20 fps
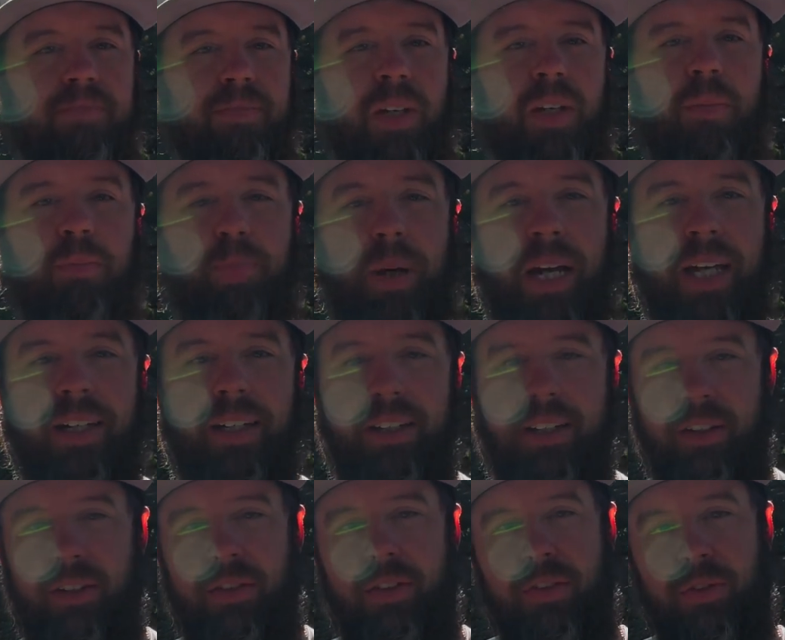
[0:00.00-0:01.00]

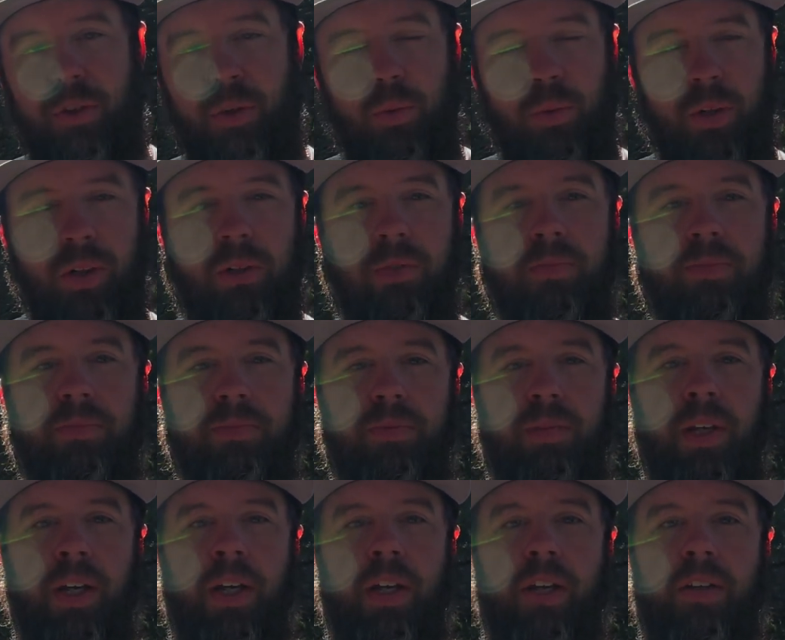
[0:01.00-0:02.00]
competitive, if you will.
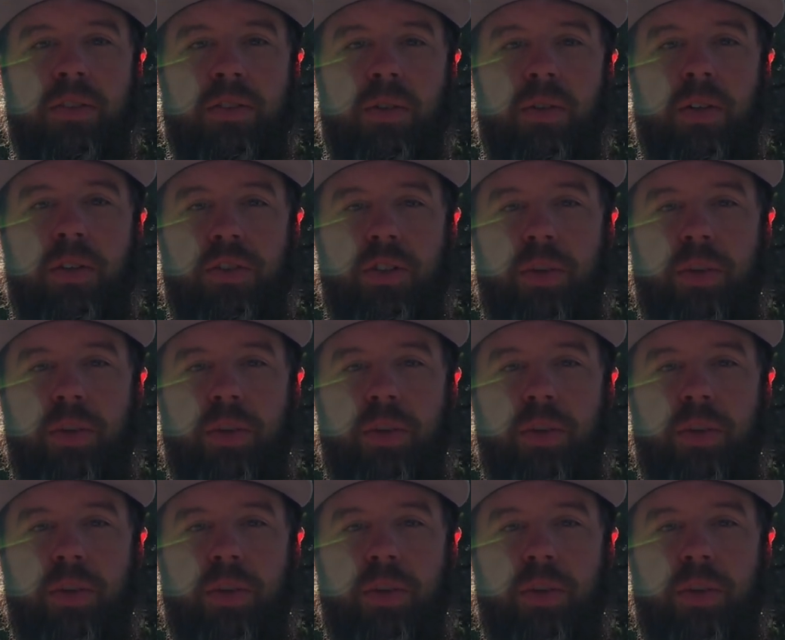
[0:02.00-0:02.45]
So let's